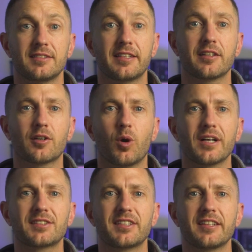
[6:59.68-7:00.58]
Didn't
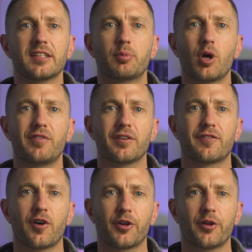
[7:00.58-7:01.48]
quite send the perfect
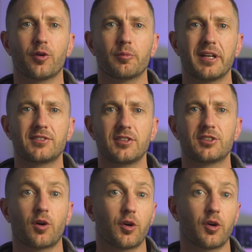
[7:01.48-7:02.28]
photo or message on